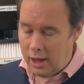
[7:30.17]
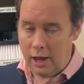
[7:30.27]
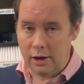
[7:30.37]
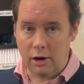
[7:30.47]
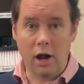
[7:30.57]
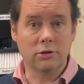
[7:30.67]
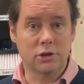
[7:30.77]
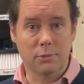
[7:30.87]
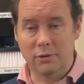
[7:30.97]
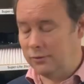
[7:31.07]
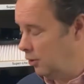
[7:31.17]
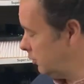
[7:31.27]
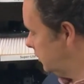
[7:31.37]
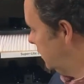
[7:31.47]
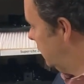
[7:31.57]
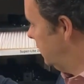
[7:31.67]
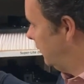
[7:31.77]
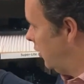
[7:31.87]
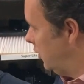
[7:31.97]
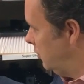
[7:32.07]
And our Ultimate Flocked is
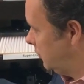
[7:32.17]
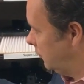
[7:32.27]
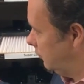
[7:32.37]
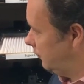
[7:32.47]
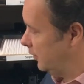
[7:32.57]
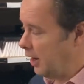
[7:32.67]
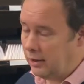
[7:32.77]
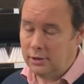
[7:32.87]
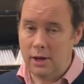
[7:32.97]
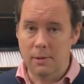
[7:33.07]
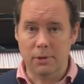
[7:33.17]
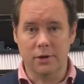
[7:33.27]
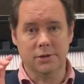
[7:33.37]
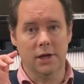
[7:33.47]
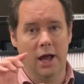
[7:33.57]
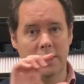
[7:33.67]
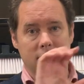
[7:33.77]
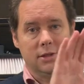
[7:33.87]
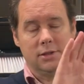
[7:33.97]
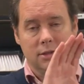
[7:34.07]
very useful for that because it
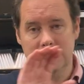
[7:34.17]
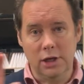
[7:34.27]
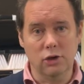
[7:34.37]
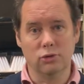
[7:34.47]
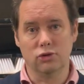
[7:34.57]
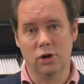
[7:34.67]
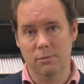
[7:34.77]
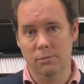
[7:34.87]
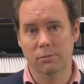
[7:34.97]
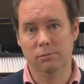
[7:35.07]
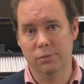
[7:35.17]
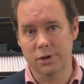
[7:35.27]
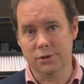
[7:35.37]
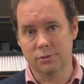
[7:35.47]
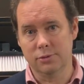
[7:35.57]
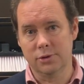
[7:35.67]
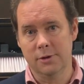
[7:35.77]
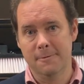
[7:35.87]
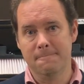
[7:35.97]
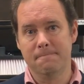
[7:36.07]
has single trim bristles
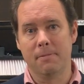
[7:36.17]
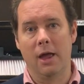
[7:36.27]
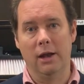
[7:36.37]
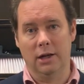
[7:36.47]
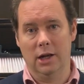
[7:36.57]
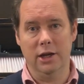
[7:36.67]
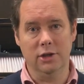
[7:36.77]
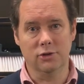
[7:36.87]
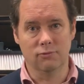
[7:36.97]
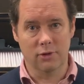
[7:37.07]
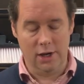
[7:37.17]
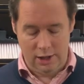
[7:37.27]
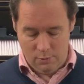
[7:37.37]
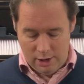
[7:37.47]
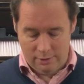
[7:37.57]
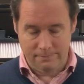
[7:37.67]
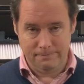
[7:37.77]
and cleans really well.